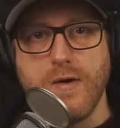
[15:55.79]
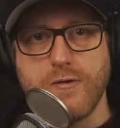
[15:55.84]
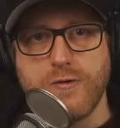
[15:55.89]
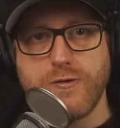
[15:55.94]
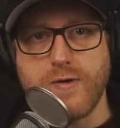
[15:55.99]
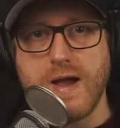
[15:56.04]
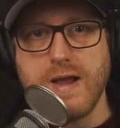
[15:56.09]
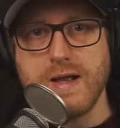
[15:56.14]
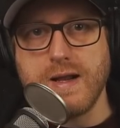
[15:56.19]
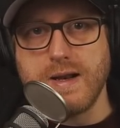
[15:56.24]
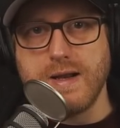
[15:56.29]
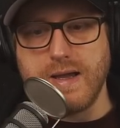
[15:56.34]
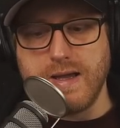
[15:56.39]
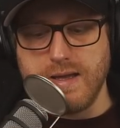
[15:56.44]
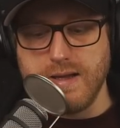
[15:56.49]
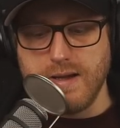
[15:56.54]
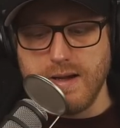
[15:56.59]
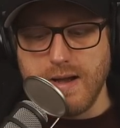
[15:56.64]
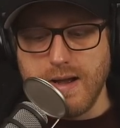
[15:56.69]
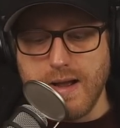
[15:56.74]

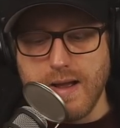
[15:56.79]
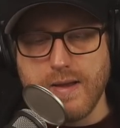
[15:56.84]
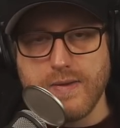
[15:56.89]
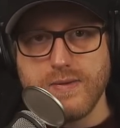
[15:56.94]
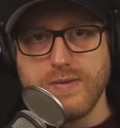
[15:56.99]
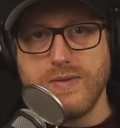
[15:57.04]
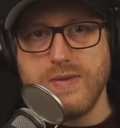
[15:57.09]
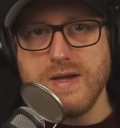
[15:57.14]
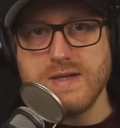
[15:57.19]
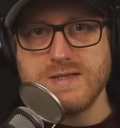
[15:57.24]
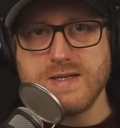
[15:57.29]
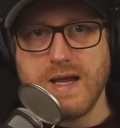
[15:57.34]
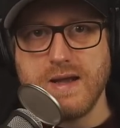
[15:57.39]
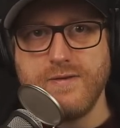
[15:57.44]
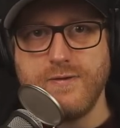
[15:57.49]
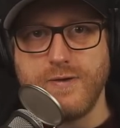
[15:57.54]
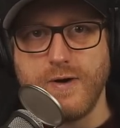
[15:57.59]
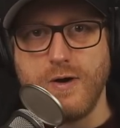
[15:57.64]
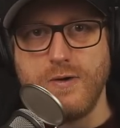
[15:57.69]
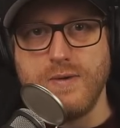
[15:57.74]
Frankly, this
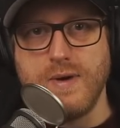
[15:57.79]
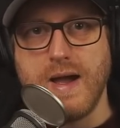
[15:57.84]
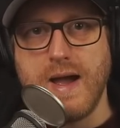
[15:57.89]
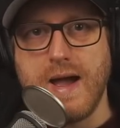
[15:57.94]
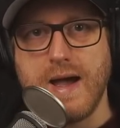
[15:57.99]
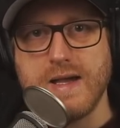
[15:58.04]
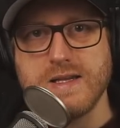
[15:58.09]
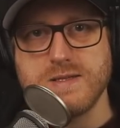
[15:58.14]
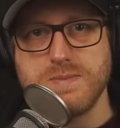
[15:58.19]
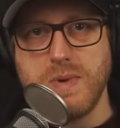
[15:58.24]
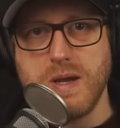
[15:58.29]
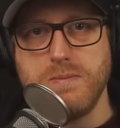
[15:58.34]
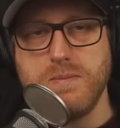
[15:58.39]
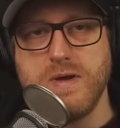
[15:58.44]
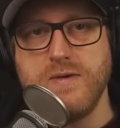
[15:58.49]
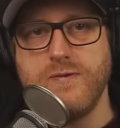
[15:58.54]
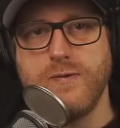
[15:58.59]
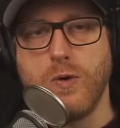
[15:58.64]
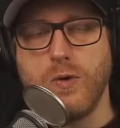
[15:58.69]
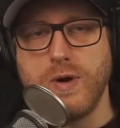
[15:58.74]
headphone has made
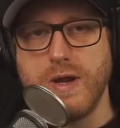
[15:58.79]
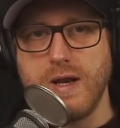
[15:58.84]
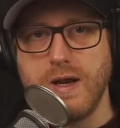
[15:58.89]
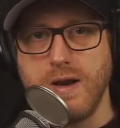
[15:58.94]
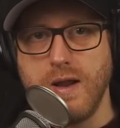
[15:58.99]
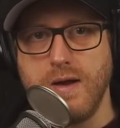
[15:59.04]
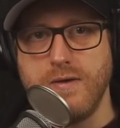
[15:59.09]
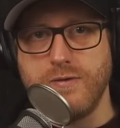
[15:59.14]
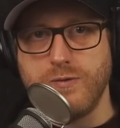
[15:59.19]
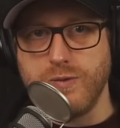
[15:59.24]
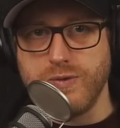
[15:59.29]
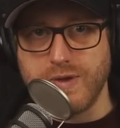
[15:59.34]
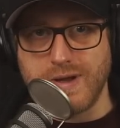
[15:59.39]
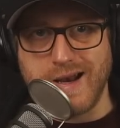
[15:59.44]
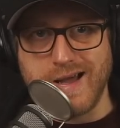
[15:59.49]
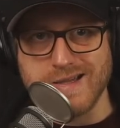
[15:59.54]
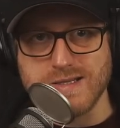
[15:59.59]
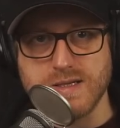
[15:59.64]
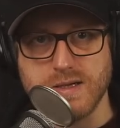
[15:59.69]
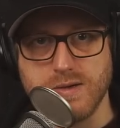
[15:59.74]
me fall in love with
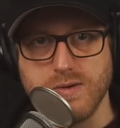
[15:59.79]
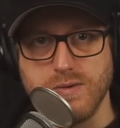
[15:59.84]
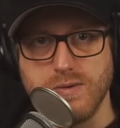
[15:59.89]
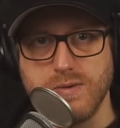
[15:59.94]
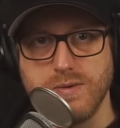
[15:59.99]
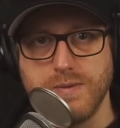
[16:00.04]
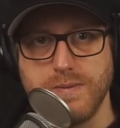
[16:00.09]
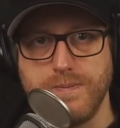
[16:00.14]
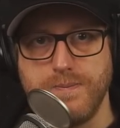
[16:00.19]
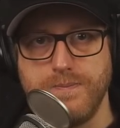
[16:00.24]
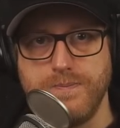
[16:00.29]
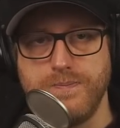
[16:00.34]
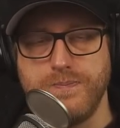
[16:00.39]
classical.